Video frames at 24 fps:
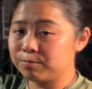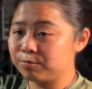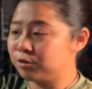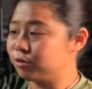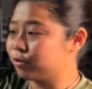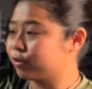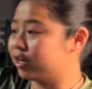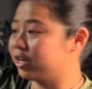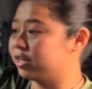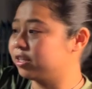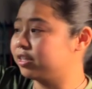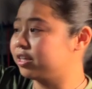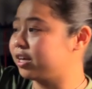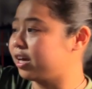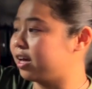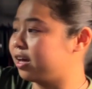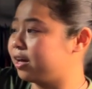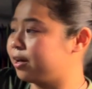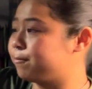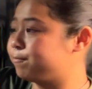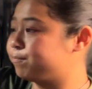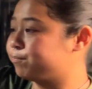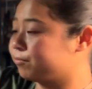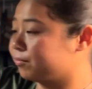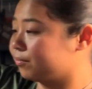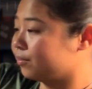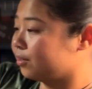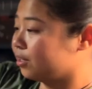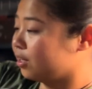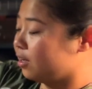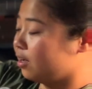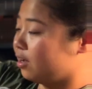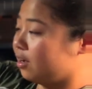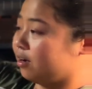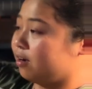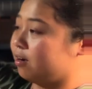You can get,
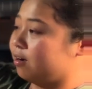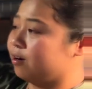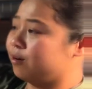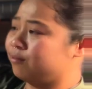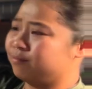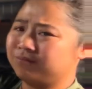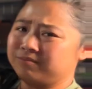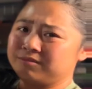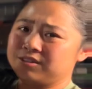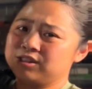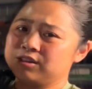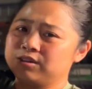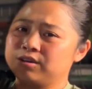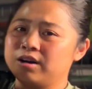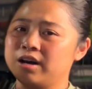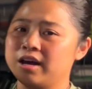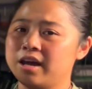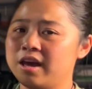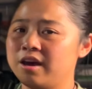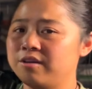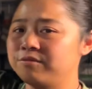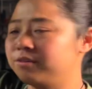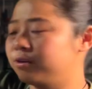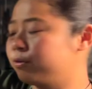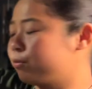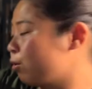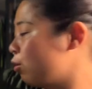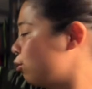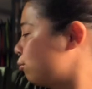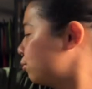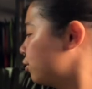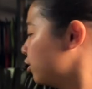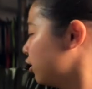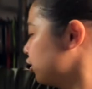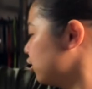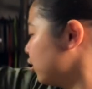you know, a heavy
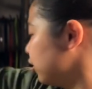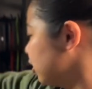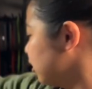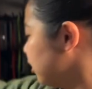rope such as